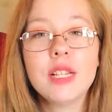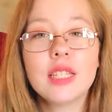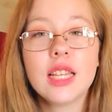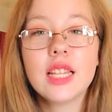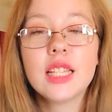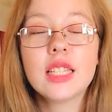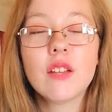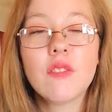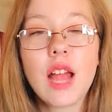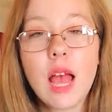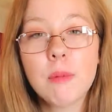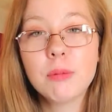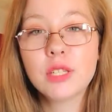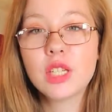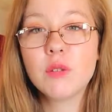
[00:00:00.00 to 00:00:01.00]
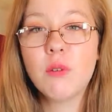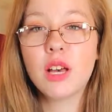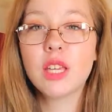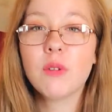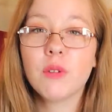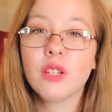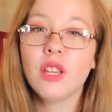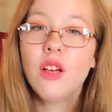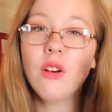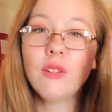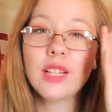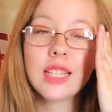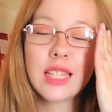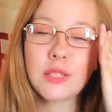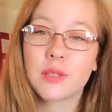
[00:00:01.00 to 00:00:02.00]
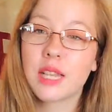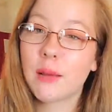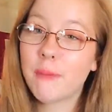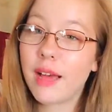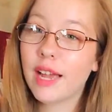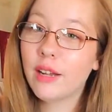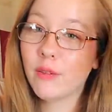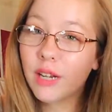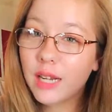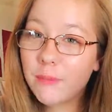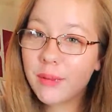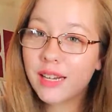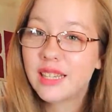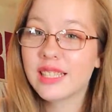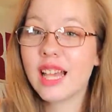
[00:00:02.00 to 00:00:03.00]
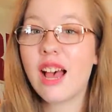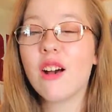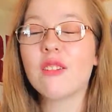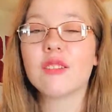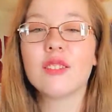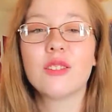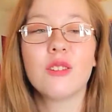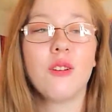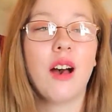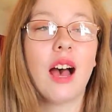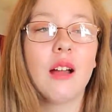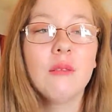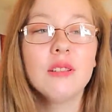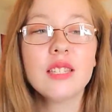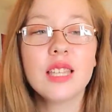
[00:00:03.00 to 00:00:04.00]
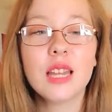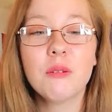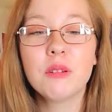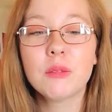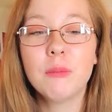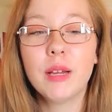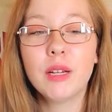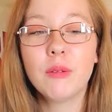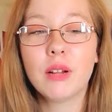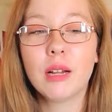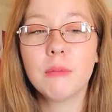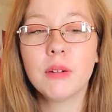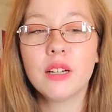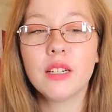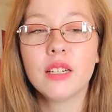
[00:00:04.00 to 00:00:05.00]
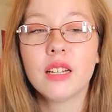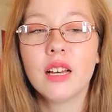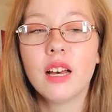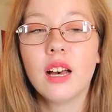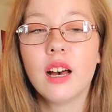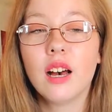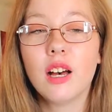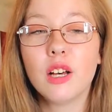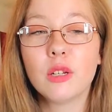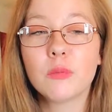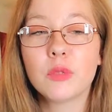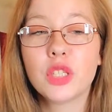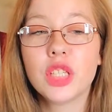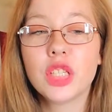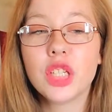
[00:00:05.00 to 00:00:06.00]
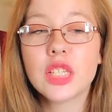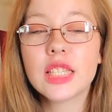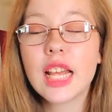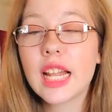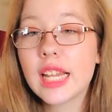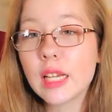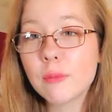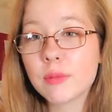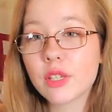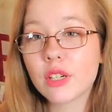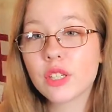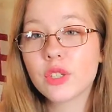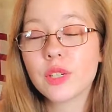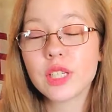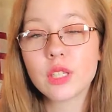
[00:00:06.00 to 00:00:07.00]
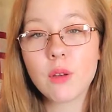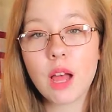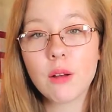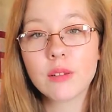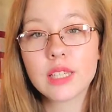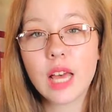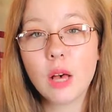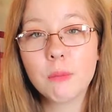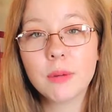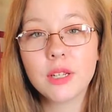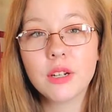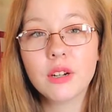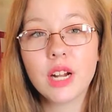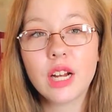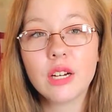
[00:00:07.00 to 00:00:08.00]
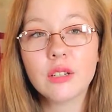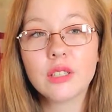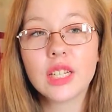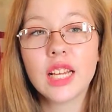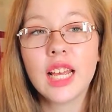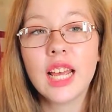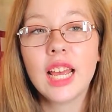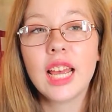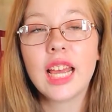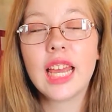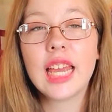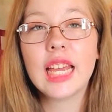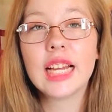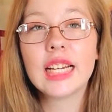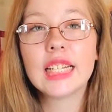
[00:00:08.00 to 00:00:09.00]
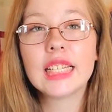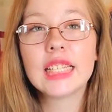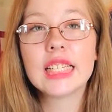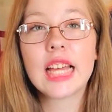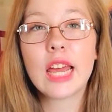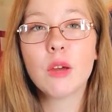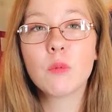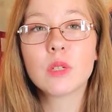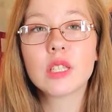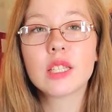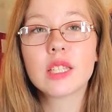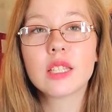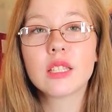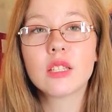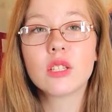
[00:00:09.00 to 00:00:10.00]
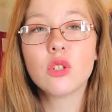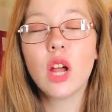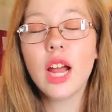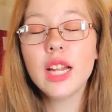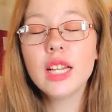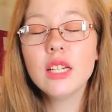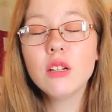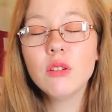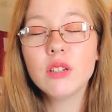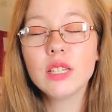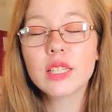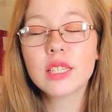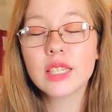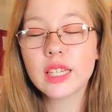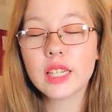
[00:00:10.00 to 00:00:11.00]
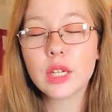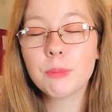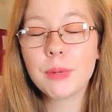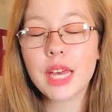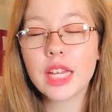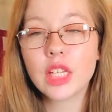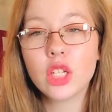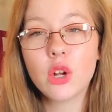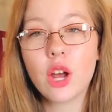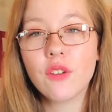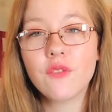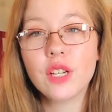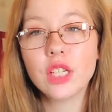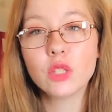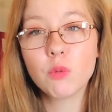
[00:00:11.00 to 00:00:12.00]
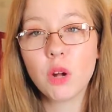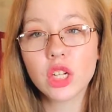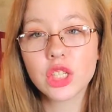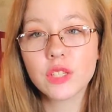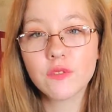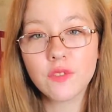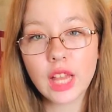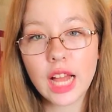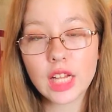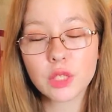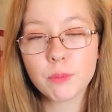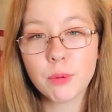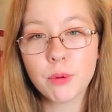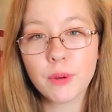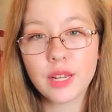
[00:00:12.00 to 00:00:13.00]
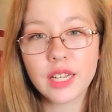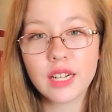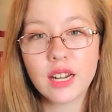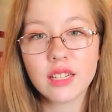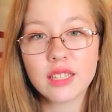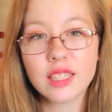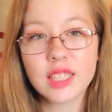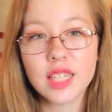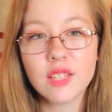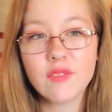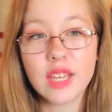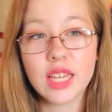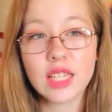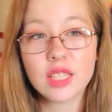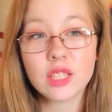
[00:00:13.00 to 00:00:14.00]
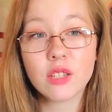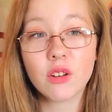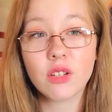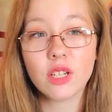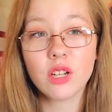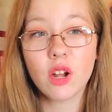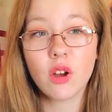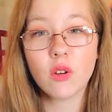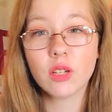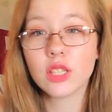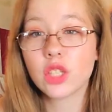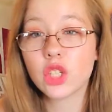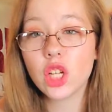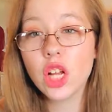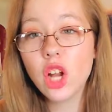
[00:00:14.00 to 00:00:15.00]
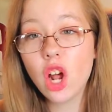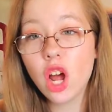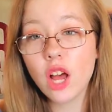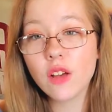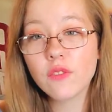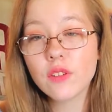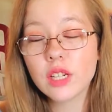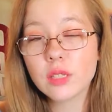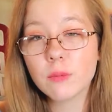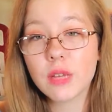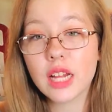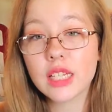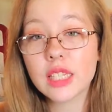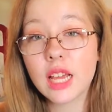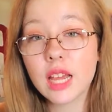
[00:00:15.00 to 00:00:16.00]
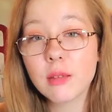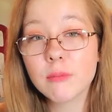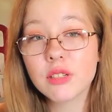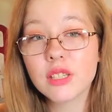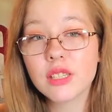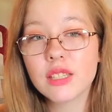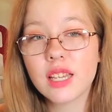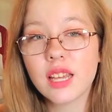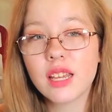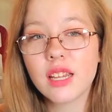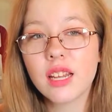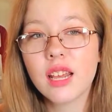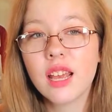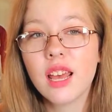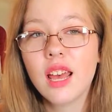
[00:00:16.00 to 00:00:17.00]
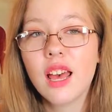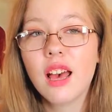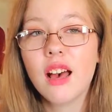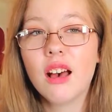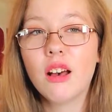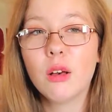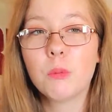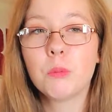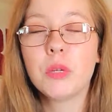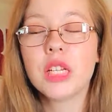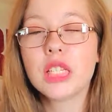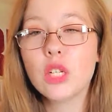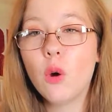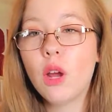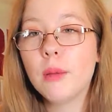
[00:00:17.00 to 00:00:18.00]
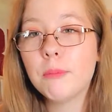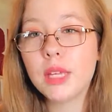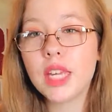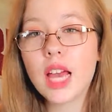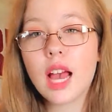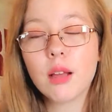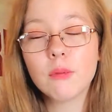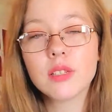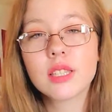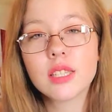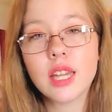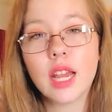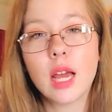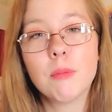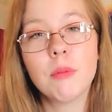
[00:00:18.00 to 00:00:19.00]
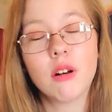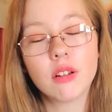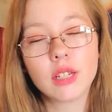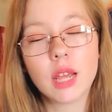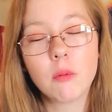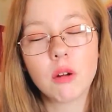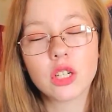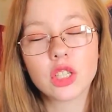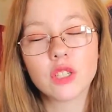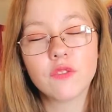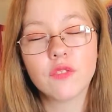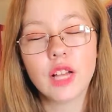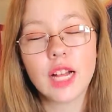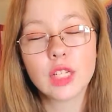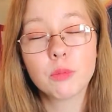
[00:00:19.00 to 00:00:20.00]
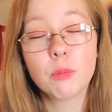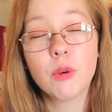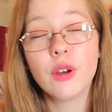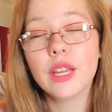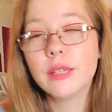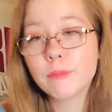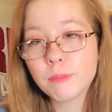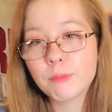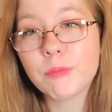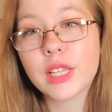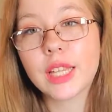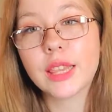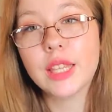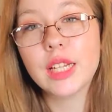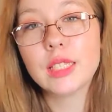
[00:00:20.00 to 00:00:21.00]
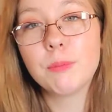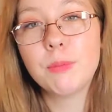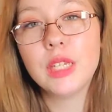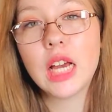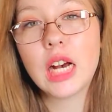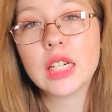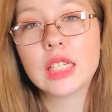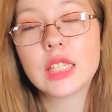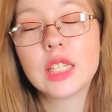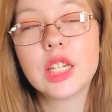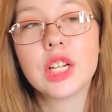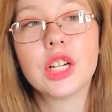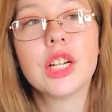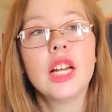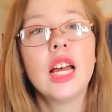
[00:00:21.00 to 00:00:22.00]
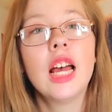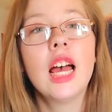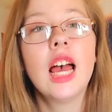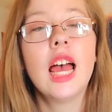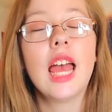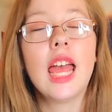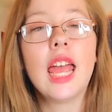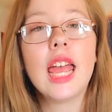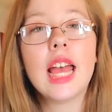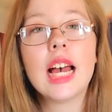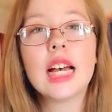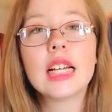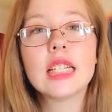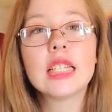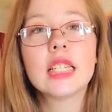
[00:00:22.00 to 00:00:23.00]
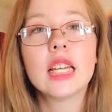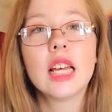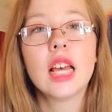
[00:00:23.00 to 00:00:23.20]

thing that's ever happened to you while you were alone? And this is at my grandparents' house. So I was staying with my grandma. She just had hip surgery, so I was helping her out, and I was trying to go to sleep, and I finished watching Flashpoint on the TV, so it shut off because we had timers set. Because knowing me, I would stay up all night watching Flashpoint. Let's be honest here. And